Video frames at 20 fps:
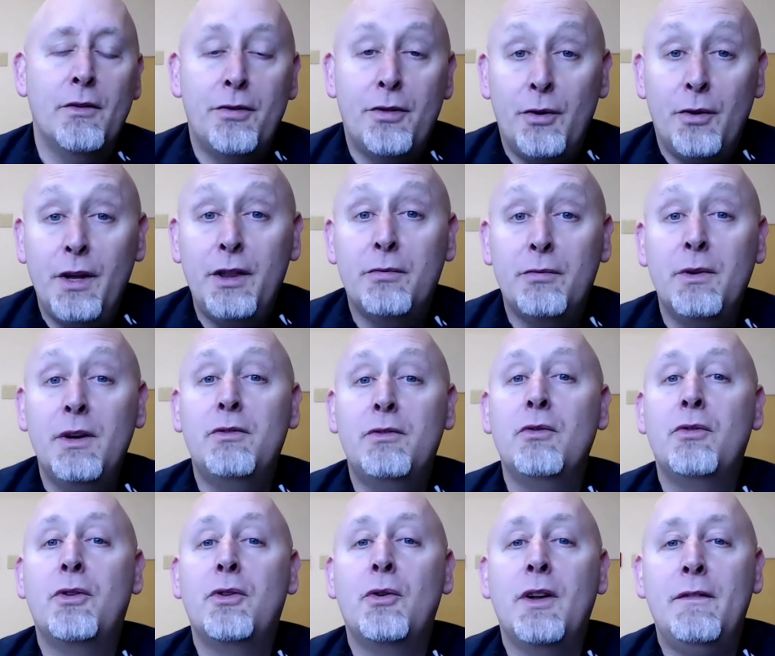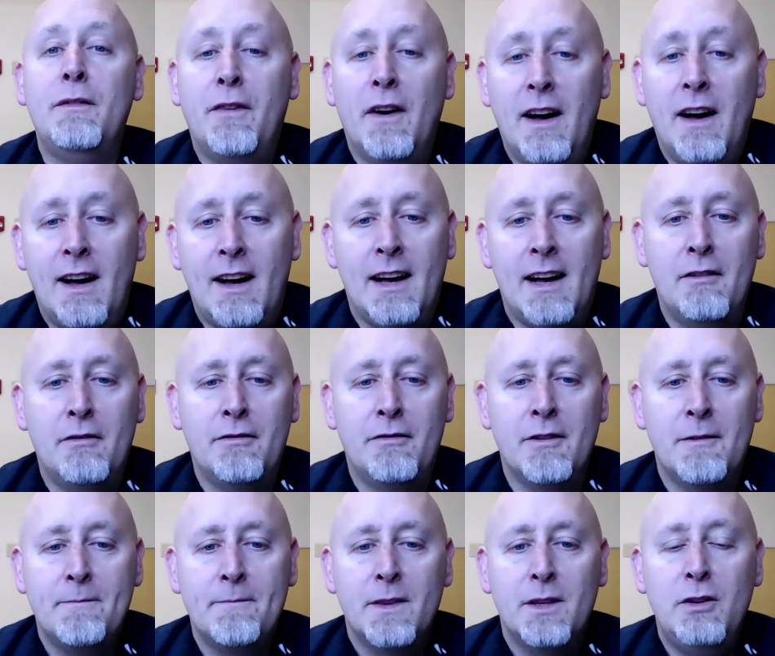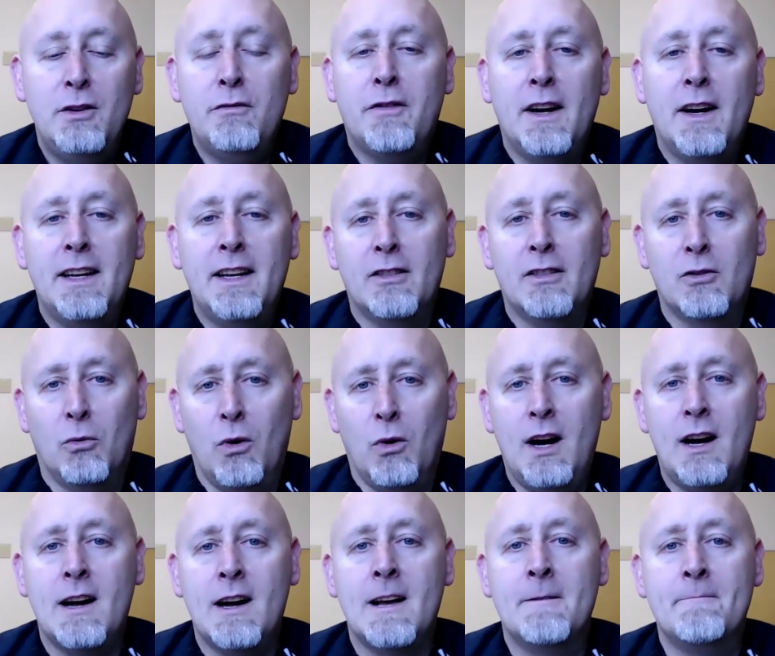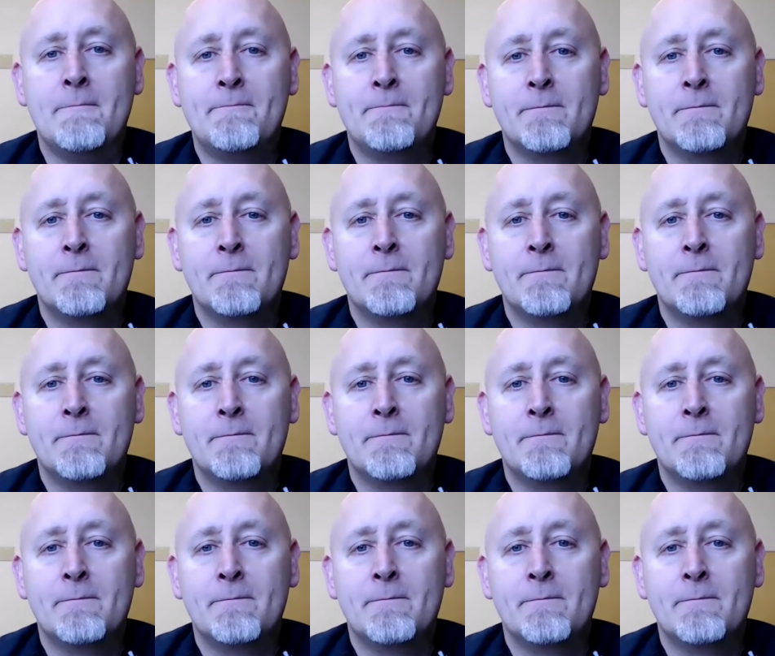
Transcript: 33 through 35, you find out the why.